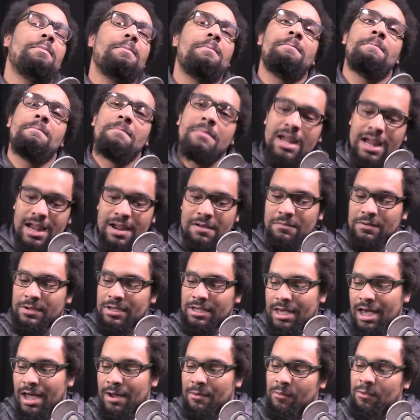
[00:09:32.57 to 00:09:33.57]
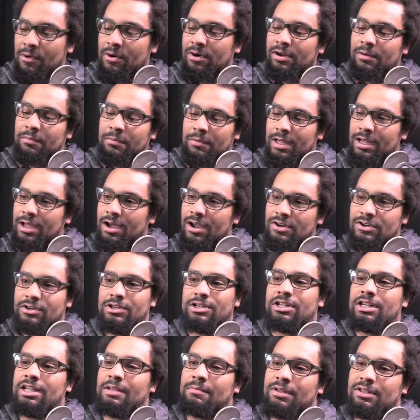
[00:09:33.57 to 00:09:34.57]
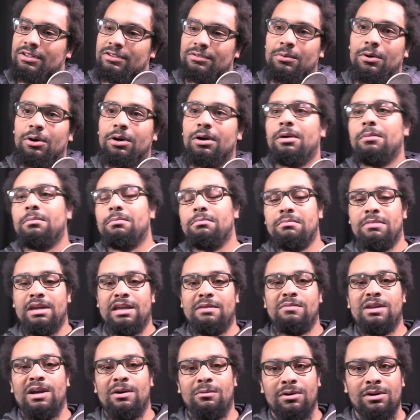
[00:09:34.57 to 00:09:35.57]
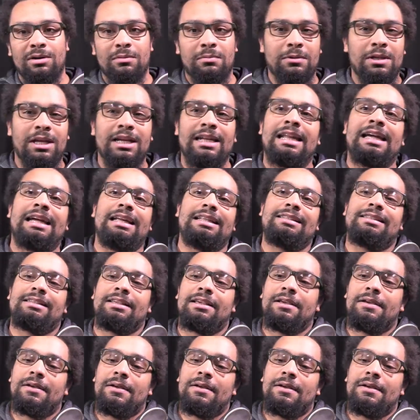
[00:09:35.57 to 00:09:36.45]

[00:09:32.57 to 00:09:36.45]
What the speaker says: Maybe I want to play 100 Demons more. Maybe I want to play Knights.